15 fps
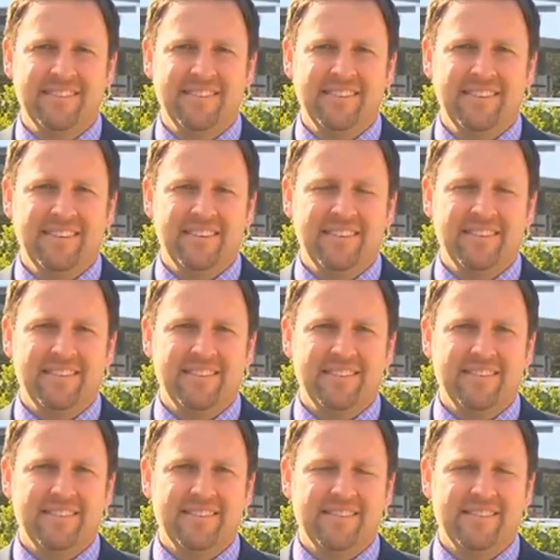
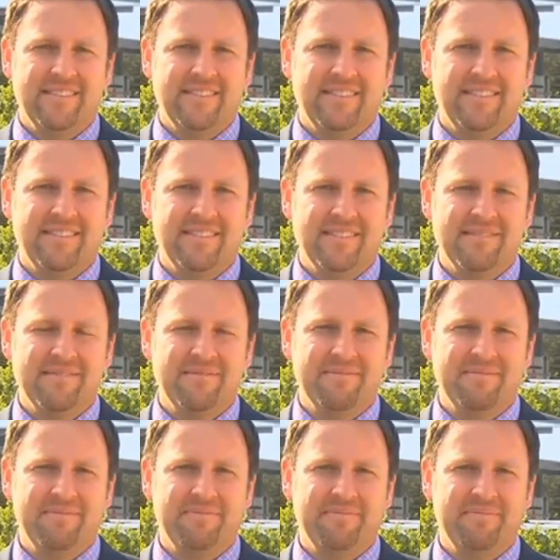
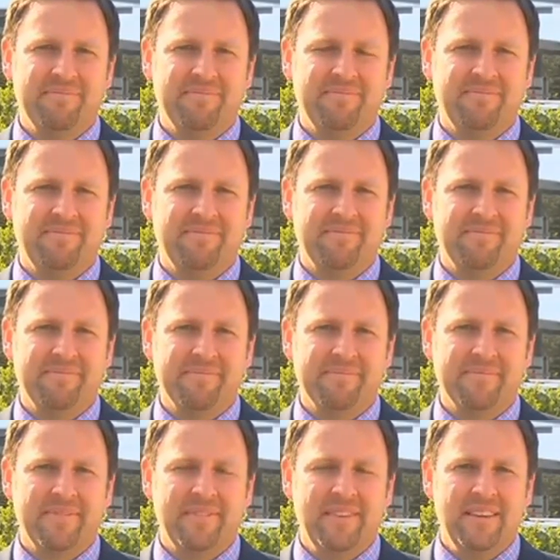
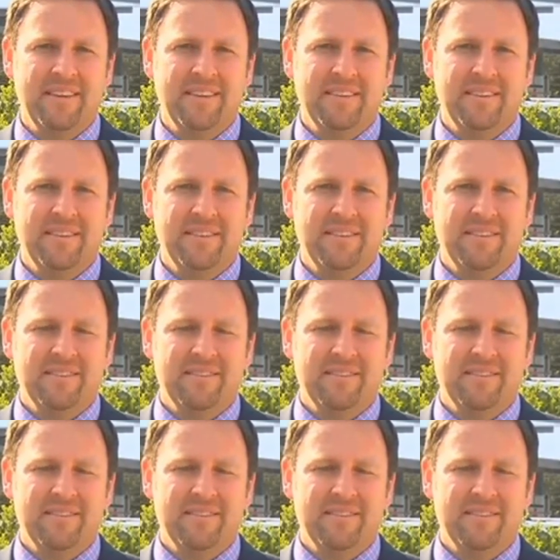No words are spoken by the person on screen.